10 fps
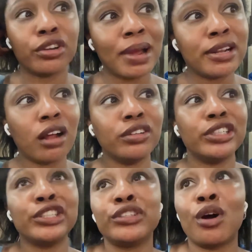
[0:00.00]
My doctor
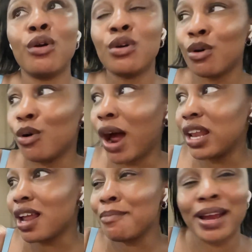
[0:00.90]
is so cool. I
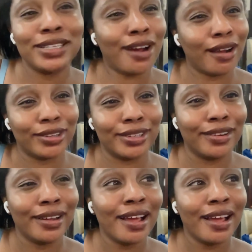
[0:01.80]
love my doctor.